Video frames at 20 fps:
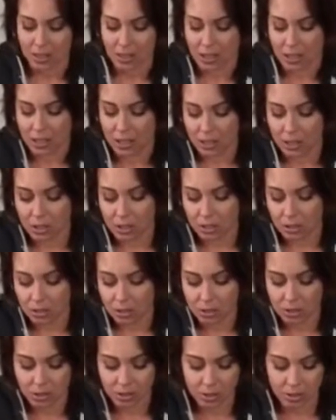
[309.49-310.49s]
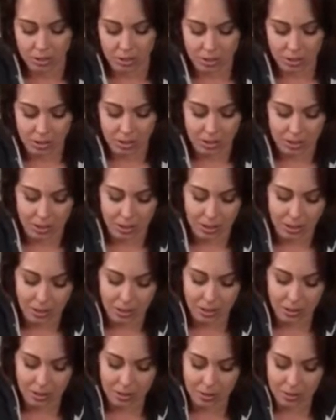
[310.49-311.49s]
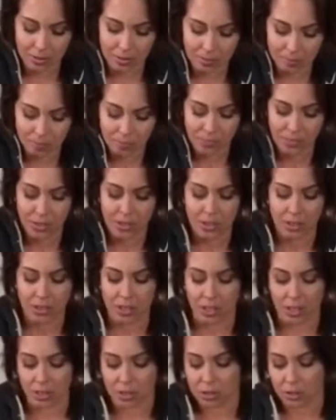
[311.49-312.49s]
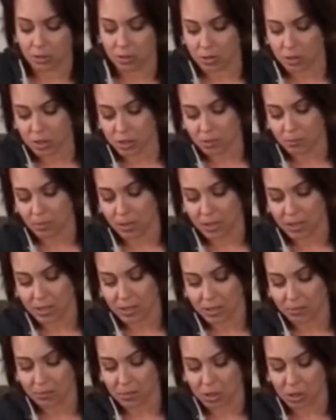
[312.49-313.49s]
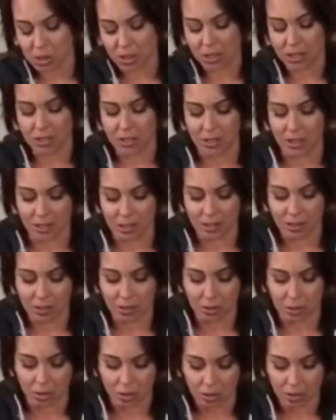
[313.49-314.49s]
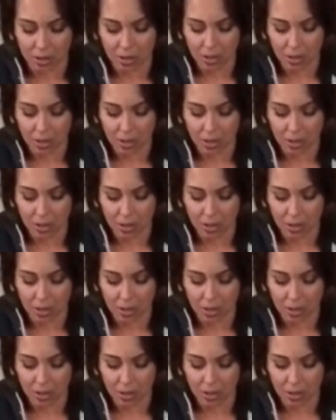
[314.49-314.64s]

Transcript: And let's see. Yeah, so I'm just bending them to try to like get the look